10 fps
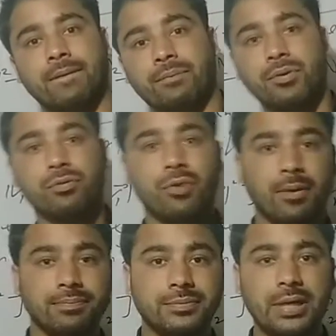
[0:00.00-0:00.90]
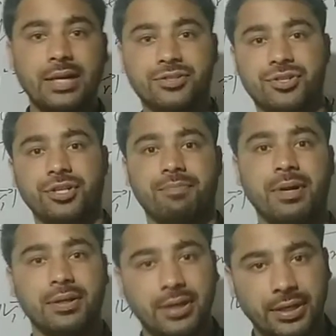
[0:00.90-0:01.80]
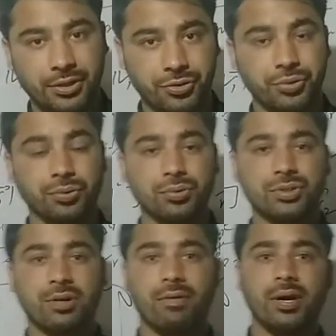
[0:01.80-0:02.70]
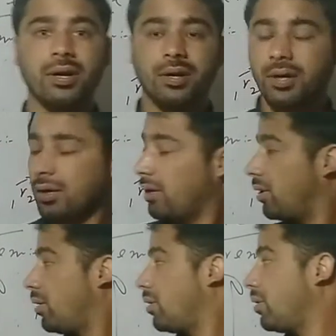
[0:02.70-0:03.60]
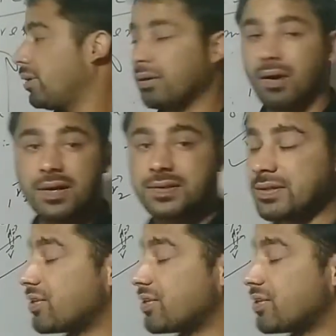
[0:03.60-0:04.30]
the proof of that statement that I used somewhere in last